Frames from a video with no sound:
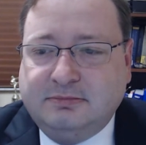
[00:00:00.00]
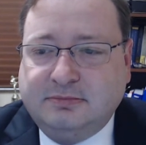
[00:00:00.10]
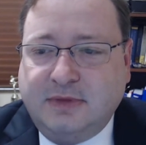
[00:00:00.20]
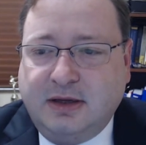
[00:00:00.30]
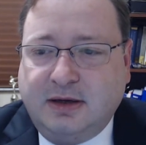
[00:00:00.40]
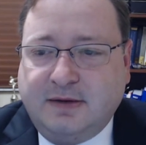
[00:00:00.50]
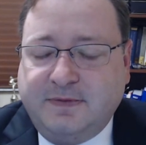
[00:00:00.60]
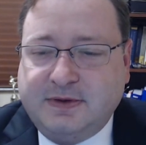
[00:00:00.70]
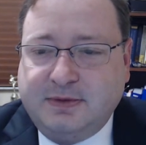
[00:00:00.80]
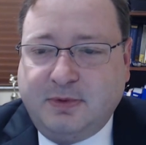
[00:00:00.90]
like a
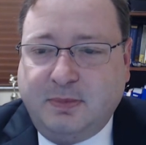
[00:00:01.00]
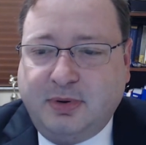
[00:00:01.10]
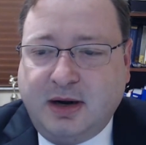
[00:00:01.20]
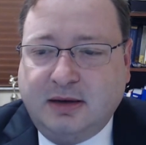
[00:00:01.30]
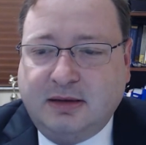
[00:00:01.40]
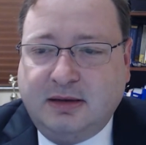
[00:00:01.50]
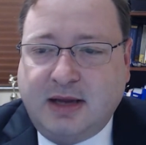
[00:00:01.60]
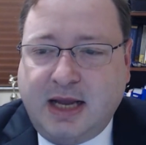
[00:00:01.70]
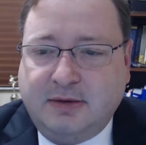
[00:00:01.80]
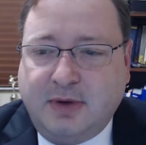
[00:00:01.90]
physical product, an
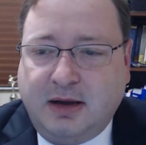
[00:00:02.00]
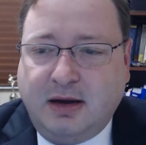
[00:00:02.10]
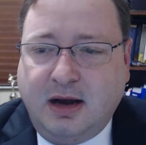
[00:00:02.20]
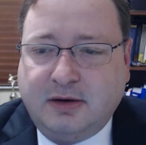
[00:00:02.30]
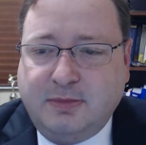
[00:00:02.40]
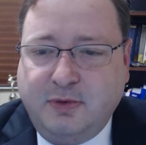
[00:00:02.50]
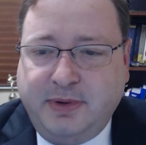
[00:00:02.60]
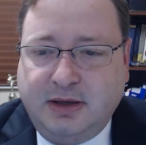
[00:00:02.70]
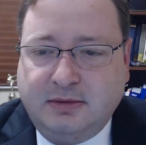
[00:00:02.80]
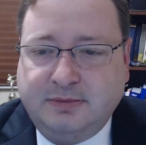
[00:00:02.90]

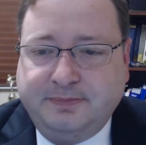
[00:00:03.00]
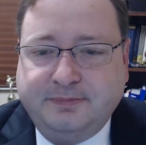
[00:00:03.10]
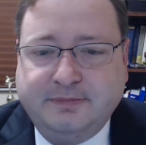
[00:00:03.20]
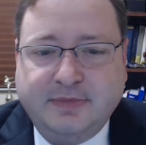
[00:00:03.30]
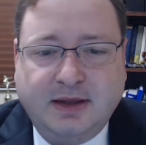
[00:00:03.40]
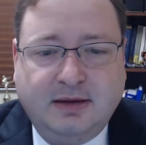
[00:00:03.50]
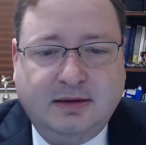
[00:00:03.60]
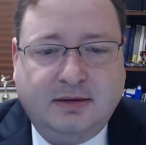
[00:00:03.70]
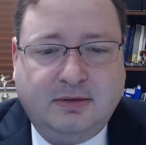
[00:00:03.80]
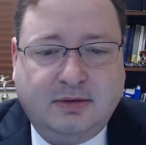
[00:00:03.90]
automobile,
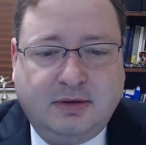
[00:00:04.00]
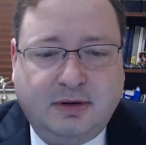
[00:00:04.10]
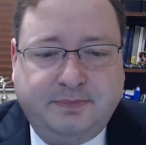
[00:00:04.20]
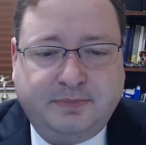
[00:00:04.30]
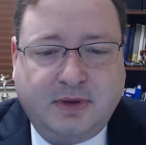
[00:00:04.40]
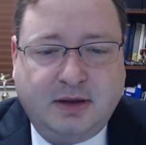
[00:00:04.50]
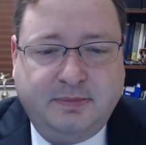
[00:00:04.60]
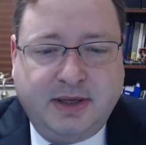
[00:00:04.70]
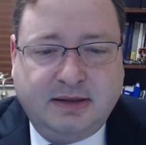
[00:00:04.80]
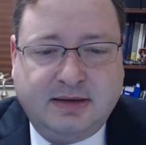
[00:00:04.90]
or it could
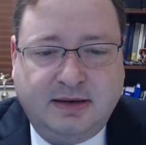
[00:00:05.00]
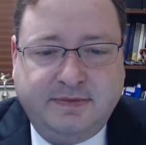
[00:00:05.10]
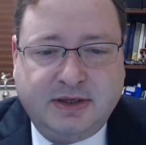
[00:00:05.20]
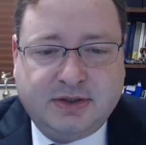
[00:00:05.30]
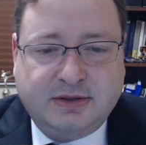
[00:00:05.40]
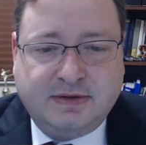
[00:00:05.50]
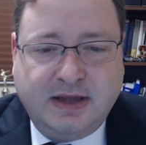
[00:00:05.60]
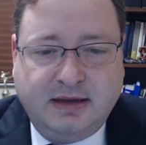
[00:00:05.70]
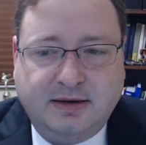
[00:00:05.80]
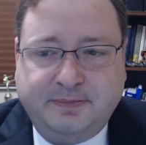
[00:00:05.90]
be a television set.